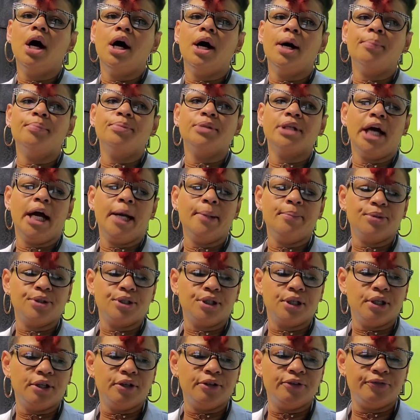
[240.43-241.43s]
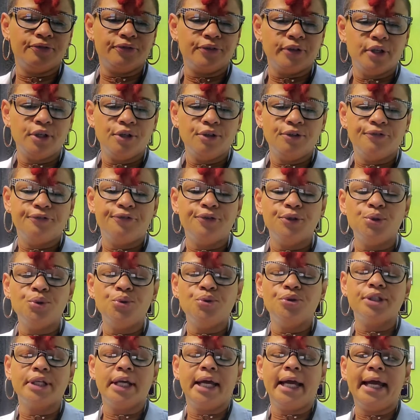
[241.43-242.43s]
types of
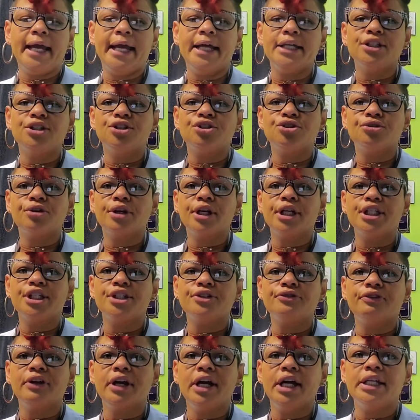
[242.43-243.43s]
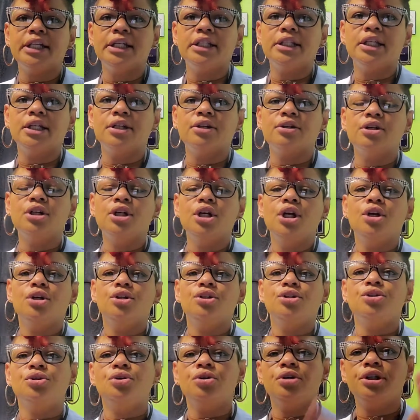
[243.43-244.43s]
foods that had the trans fat in there.
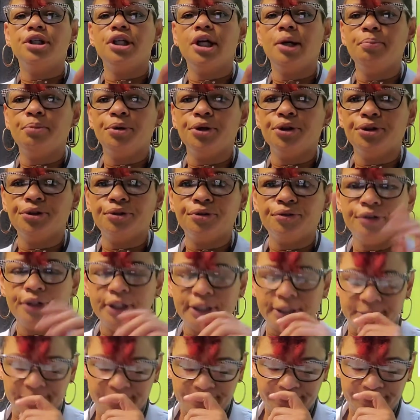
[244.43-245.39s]
Your number three